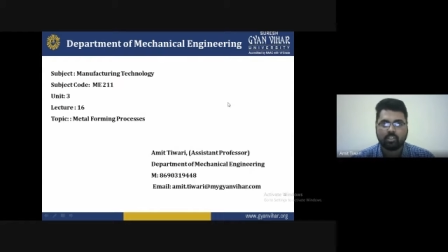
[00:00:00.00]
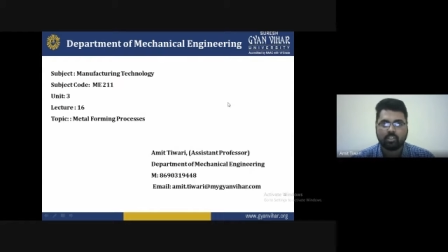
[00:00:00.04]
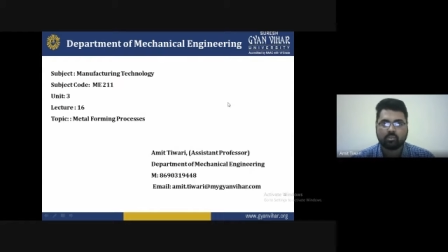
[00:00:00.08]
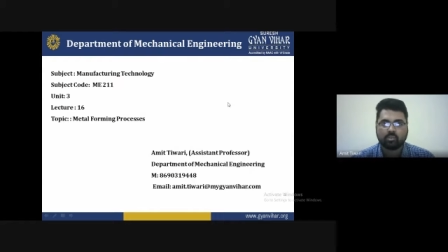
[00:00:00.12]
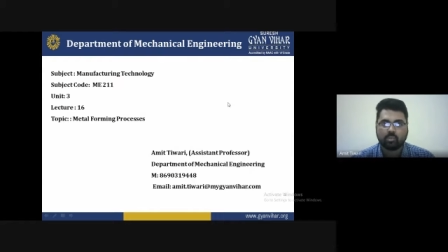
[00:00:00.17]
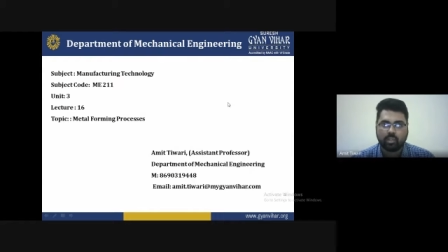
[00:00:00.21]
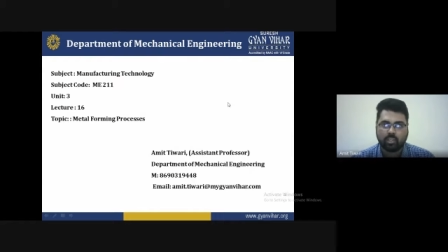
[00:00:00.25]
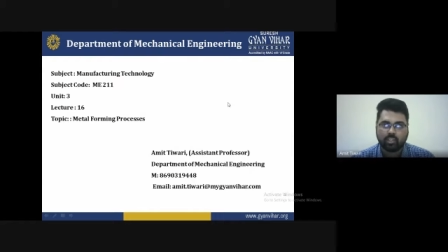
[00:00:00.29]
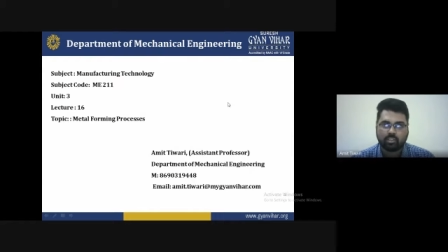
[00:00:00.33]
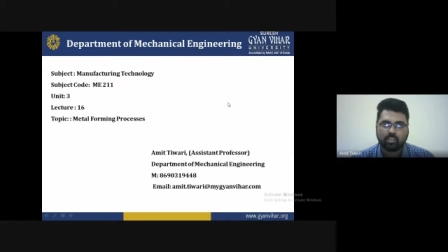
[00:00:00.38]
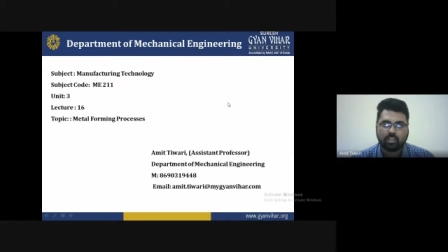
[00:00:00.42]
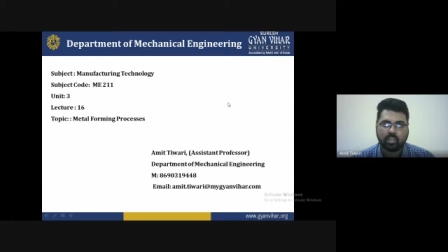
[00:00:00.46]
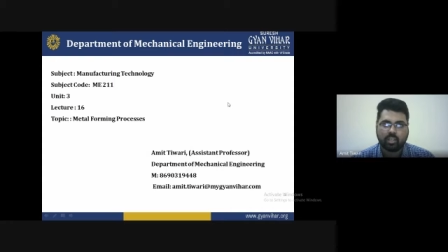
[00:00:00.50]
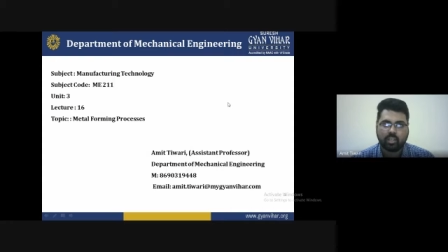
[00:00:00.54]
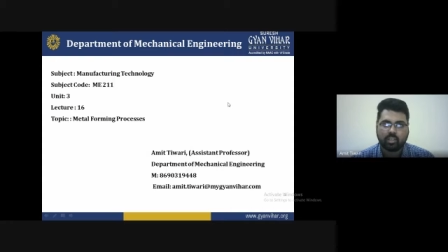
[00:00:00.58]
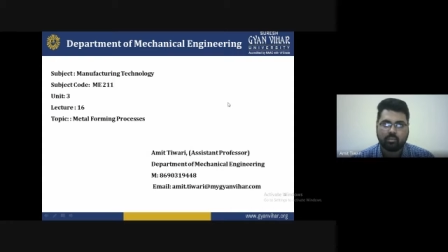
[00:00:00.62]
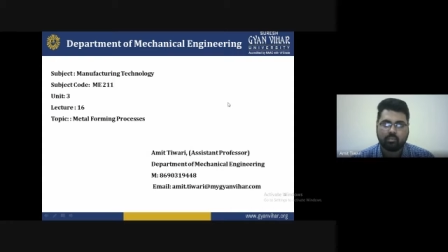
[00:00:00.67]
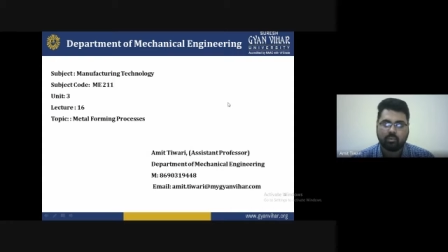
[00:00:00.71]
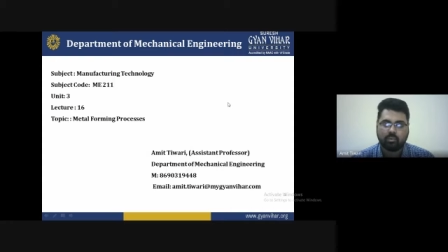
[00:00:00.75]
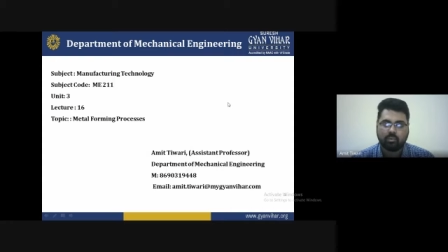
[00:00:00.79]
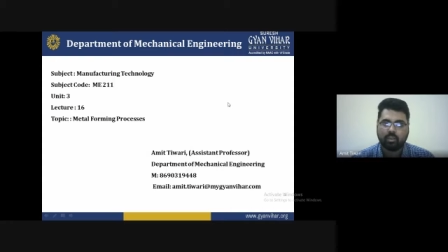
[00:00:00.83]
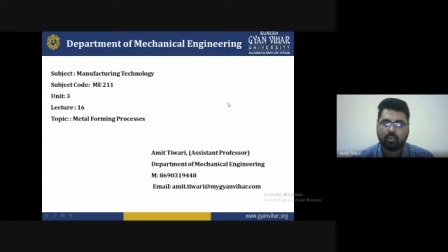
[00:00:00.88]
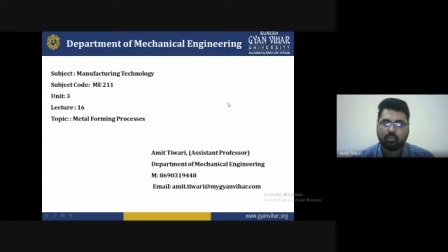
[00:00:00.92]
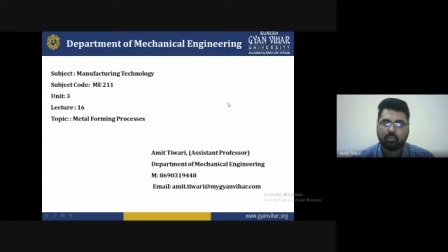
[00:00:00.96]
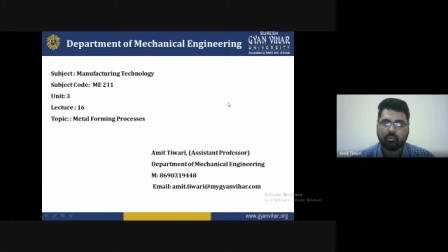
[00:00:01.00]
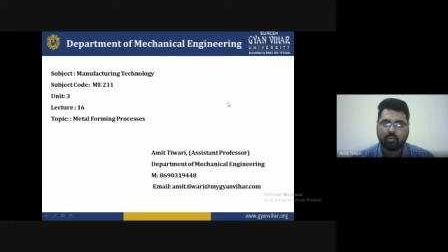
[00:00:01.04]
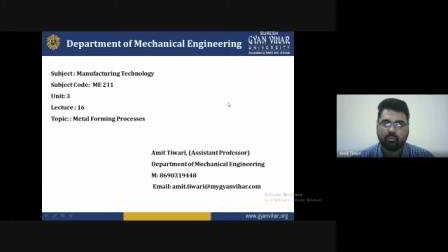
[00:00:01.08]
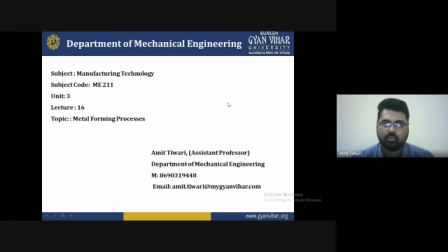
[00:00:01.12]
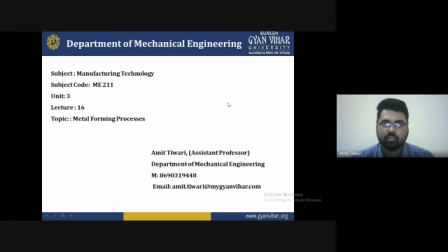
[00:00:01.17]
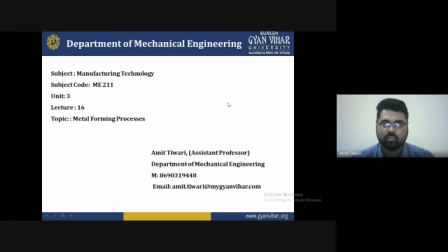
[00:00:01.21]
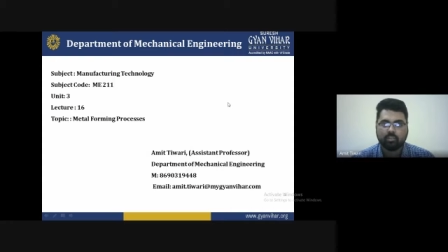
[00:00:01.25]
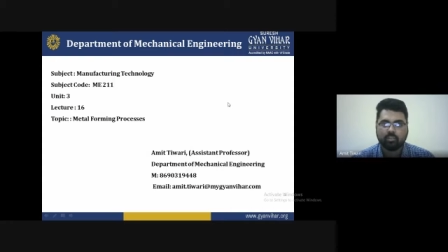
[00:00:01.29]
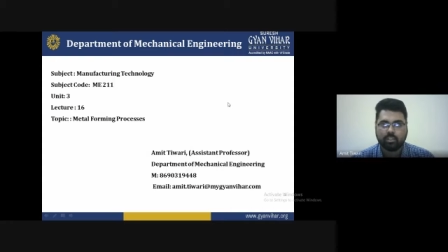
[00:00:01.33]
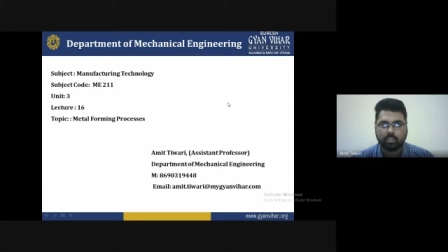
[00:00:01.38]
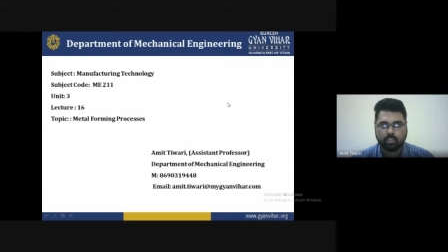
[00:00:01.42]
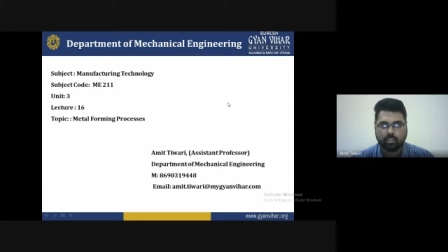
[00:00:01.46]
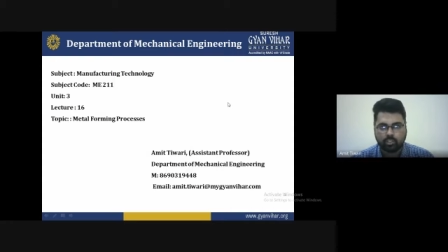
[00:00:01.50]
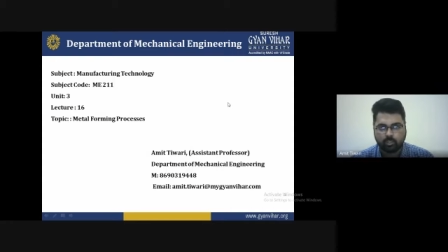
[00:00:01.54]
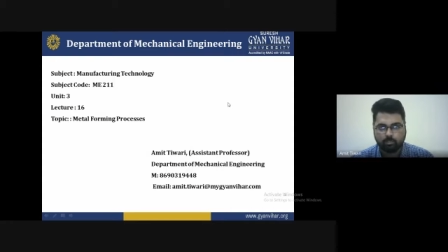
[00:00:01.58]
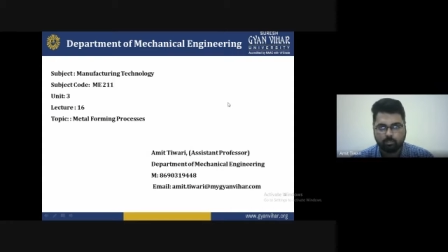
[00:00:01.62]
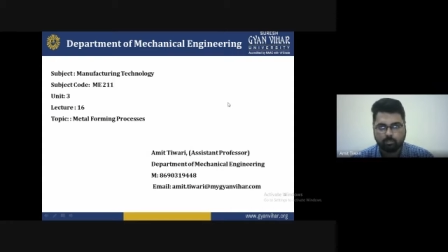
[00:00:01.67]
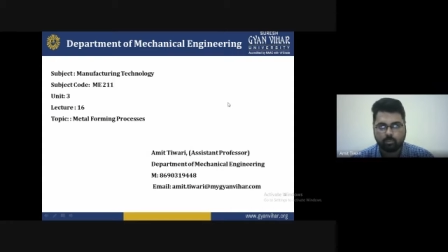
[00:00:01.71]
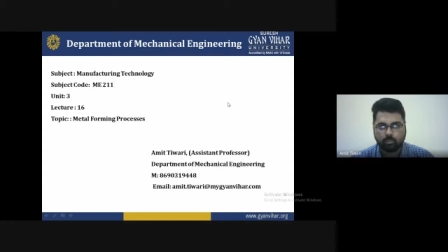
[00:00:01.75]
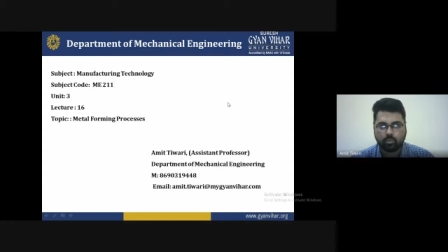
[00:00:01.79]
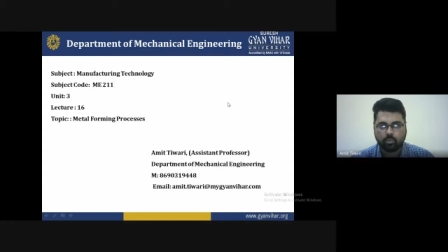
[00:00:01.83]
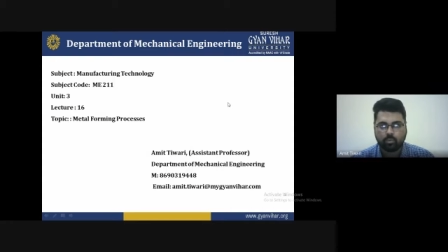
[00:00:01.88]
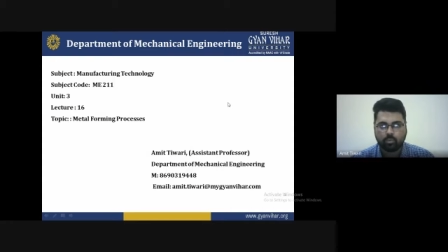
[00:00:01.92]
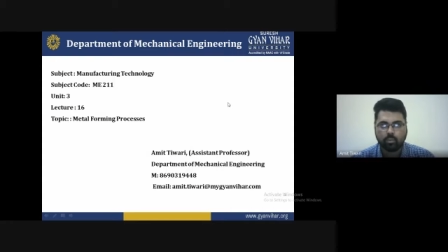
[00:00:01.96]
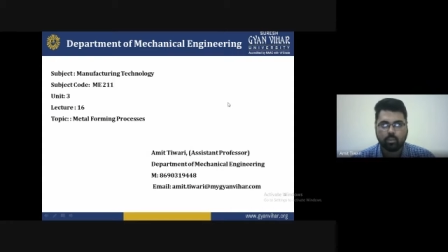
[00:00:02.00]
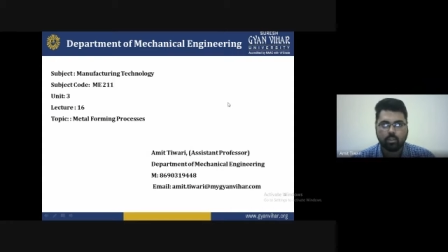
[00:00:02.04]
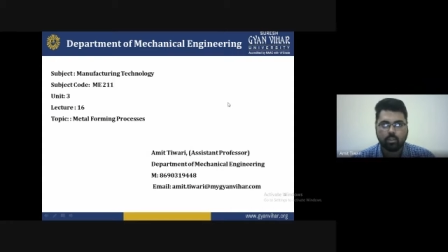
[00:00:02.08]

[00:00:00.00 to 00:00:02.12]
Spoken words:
Suresh, Gyan, Vihar University, Jaipur.